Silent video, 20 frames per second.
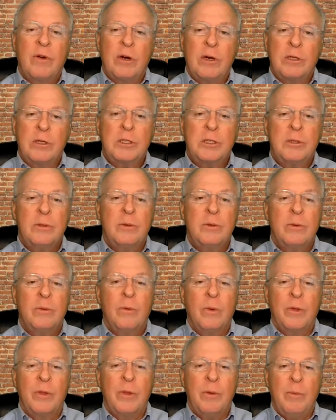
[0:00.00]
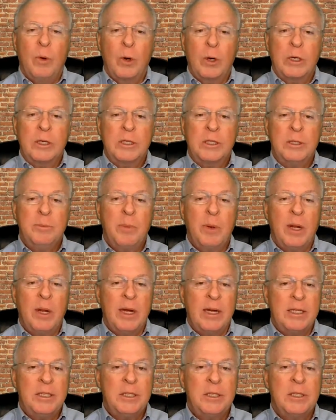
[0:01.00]
First, with the mortgage in
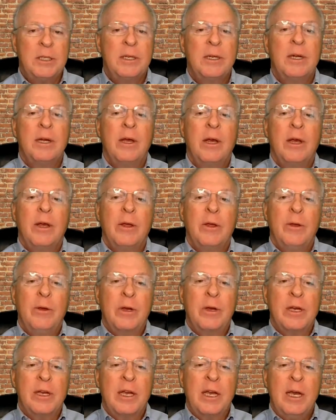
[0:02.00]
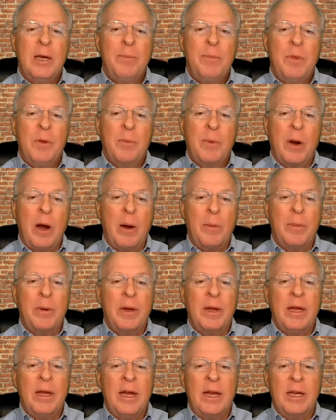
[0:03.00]
place, you can keep the
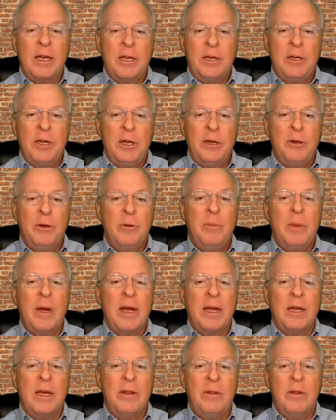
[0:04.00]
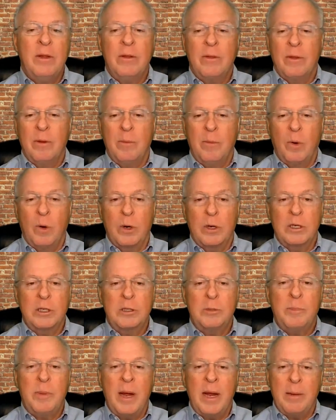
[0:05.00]
property and continue making the
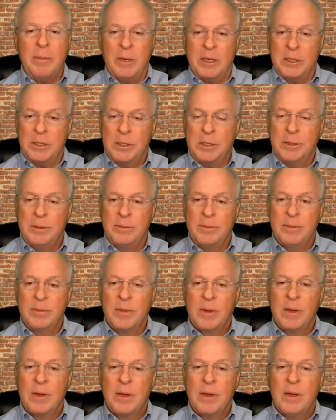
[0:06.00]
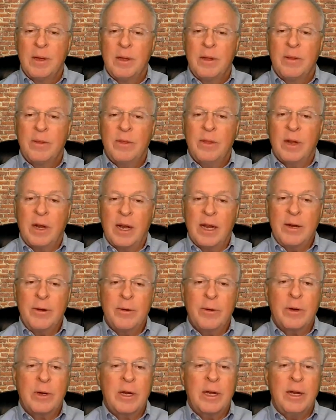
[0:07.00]
mortgage payments. The
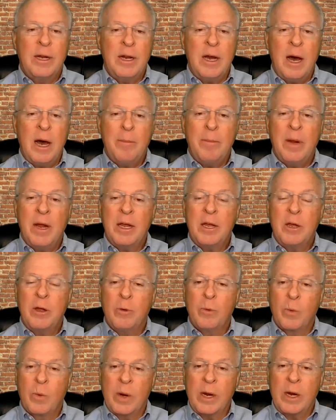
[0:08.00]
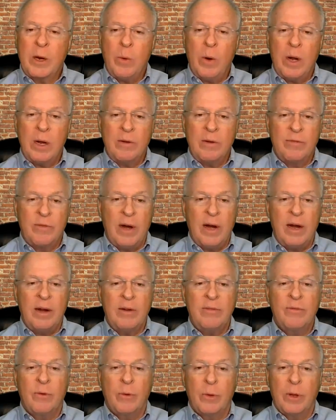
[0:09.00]
lender cannot make you
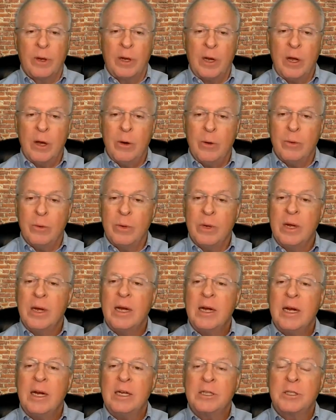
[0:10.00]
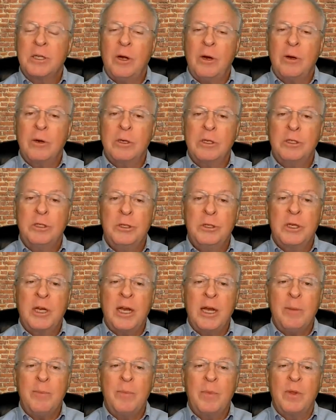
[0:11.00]
requalify for the loan as long as you
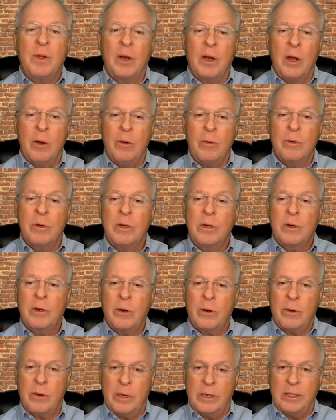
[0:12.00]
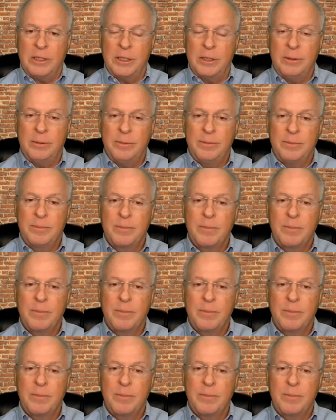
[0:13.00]
keep the loan current.